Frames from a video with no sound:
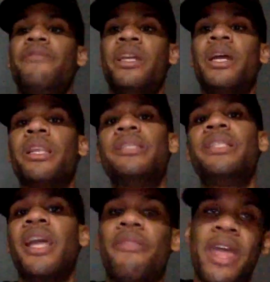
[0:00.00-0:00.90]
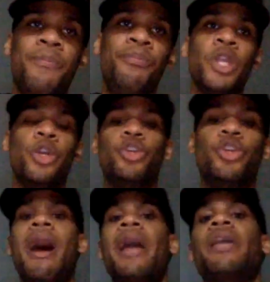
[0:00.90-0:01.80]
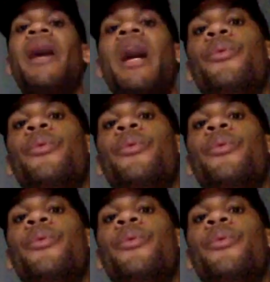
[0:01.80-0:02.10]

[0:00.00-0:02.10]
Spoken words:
in, understand that your higher power